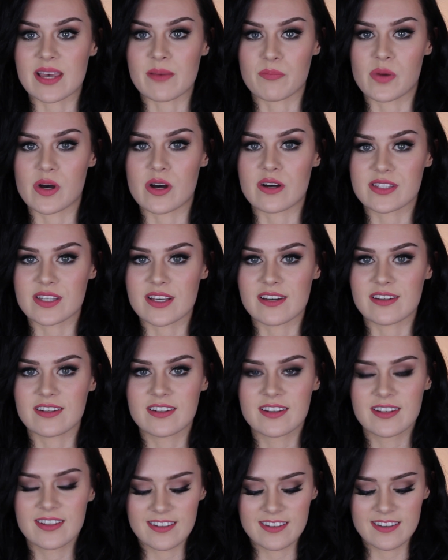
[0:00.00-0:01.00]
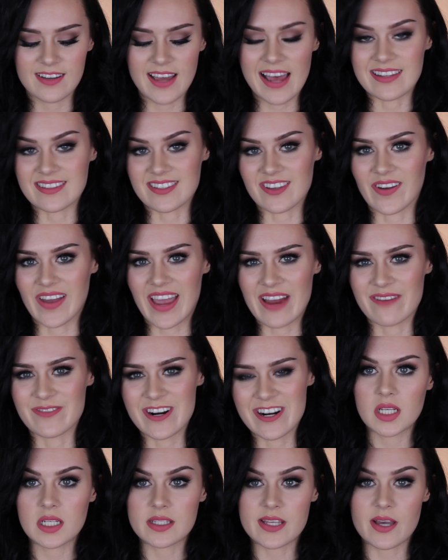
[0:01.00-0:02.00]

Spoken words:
in person and on camera.